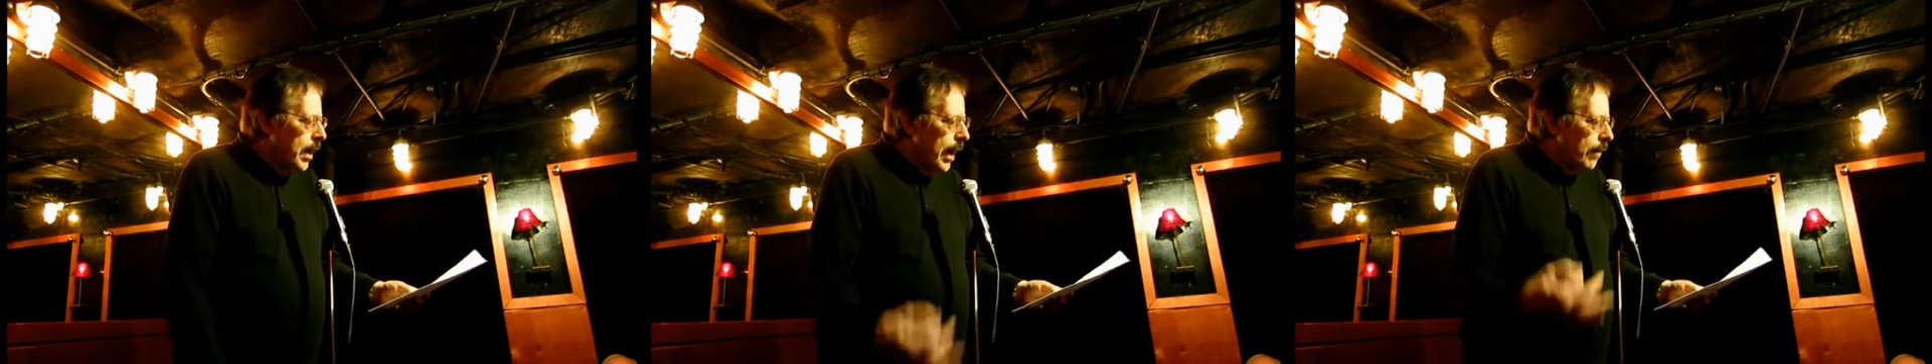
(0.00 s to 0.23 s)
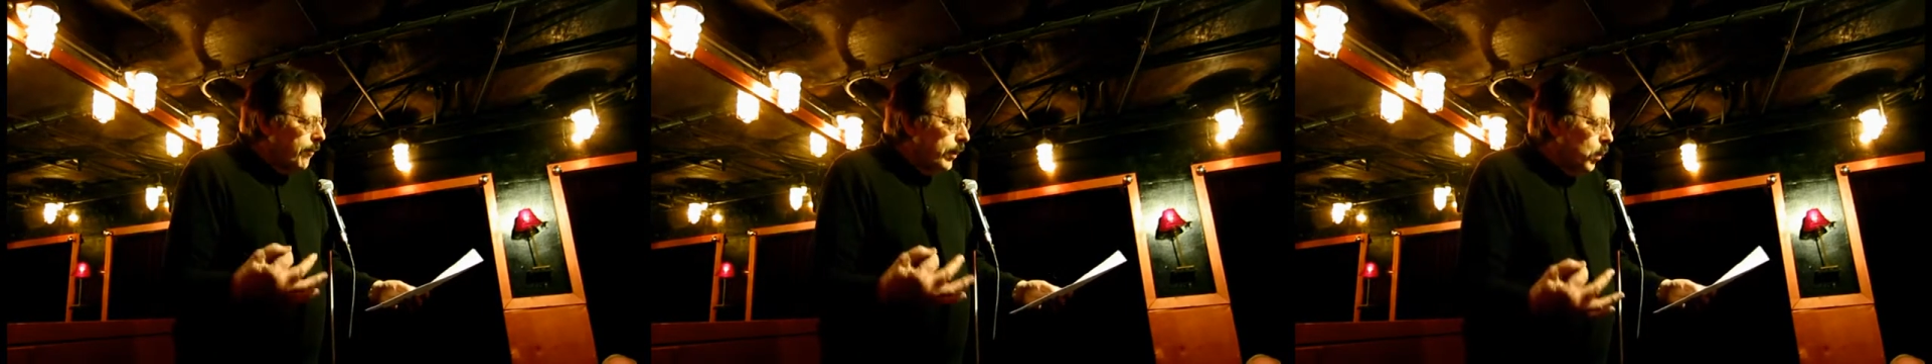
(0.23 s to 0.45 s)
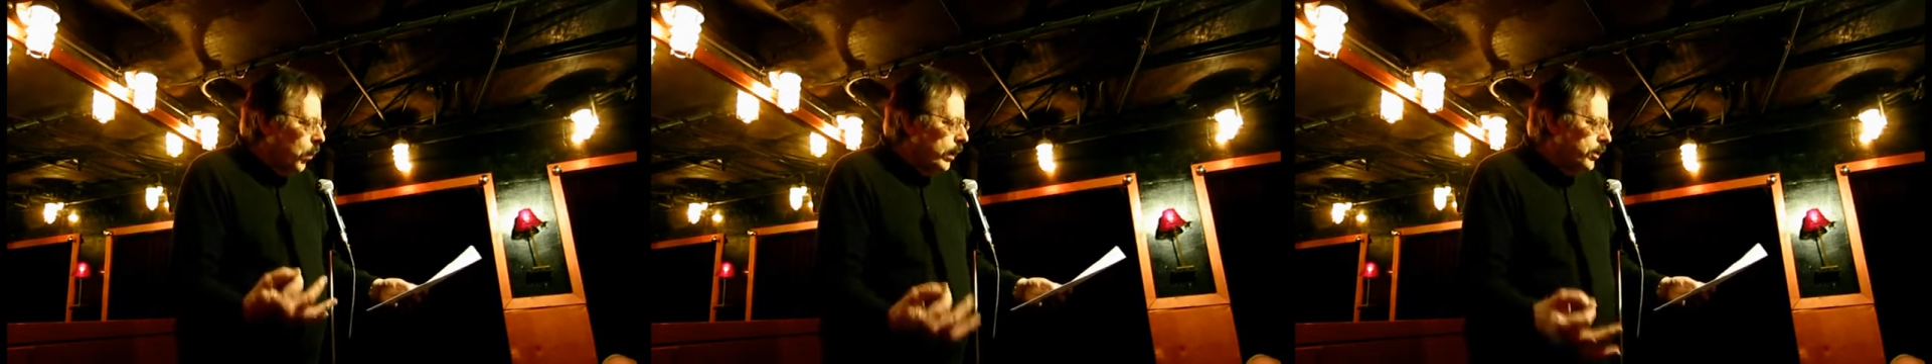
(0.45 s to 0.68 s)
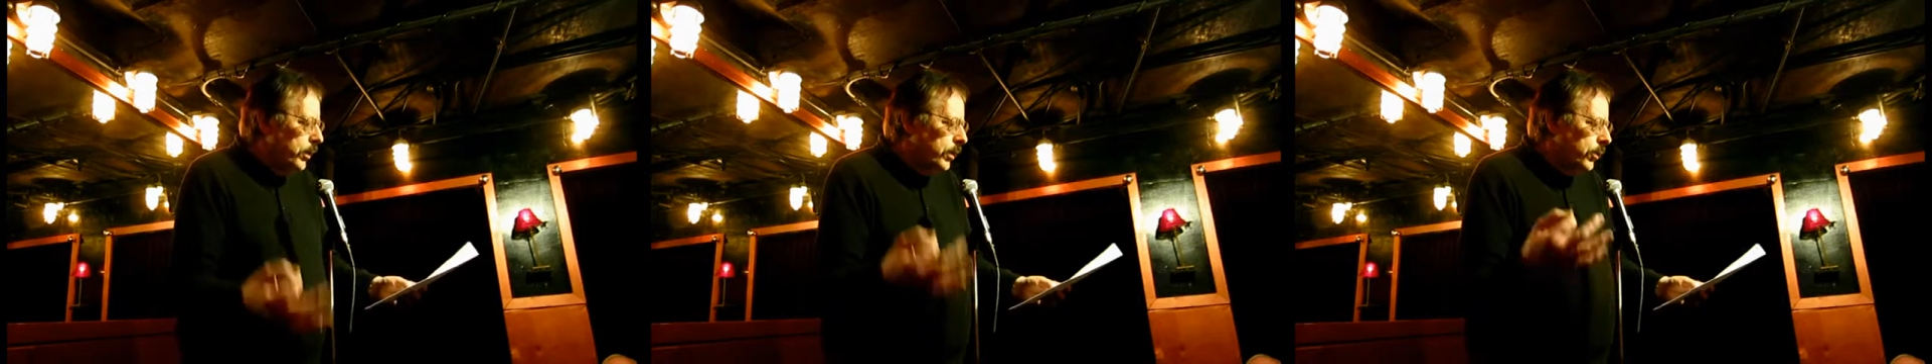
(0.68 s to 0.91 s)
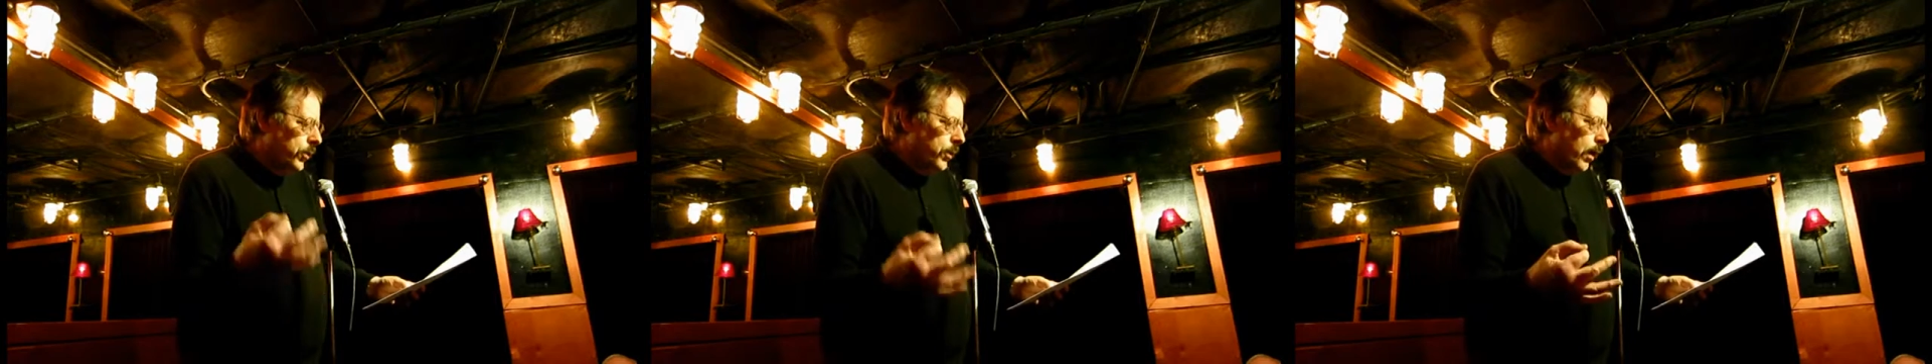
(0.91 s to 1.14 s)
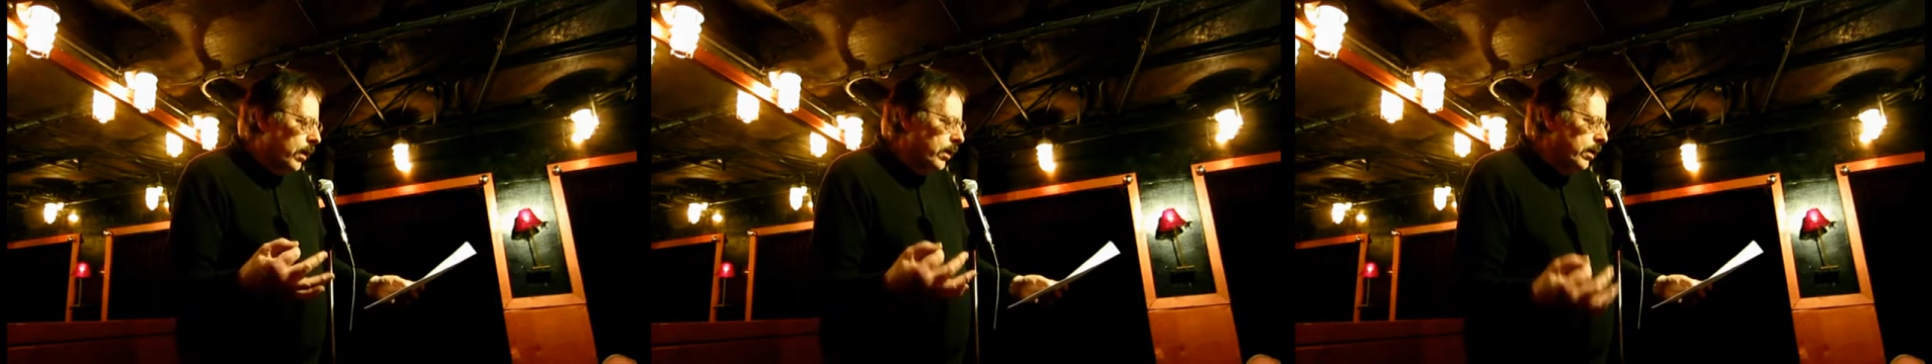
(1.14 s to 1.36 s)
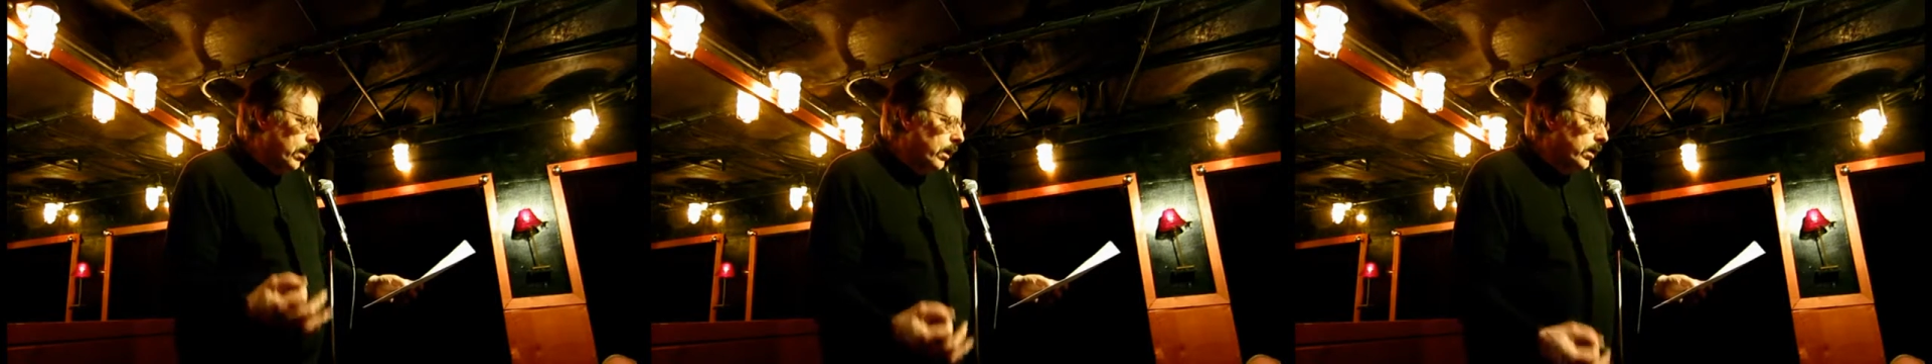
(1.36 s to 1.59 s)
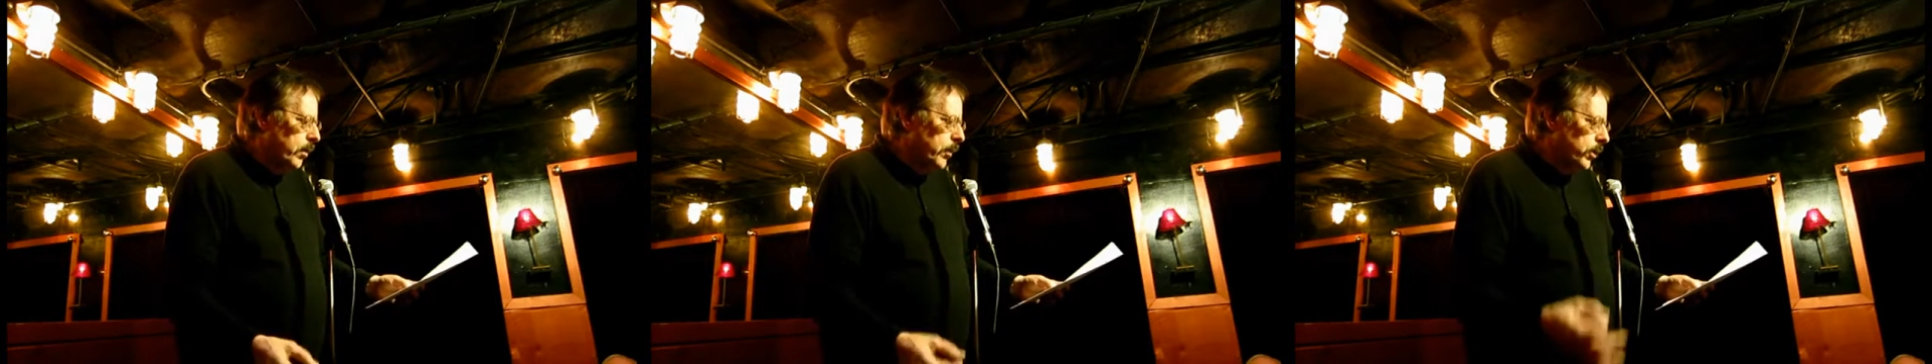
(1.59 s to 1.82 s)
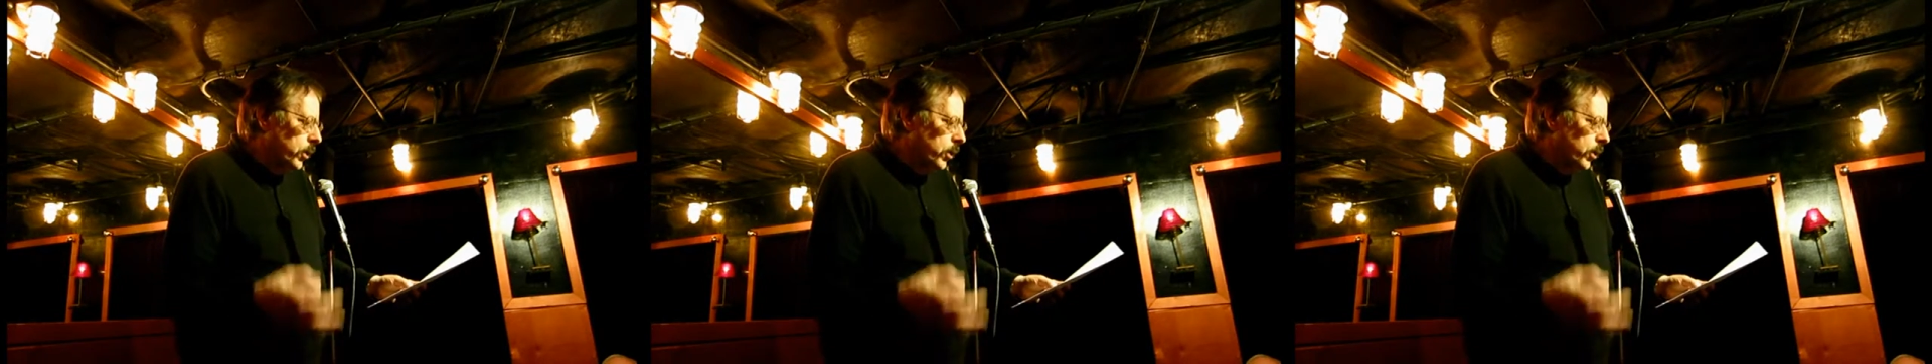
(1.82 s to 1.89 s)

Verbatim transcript: Every question started an argument.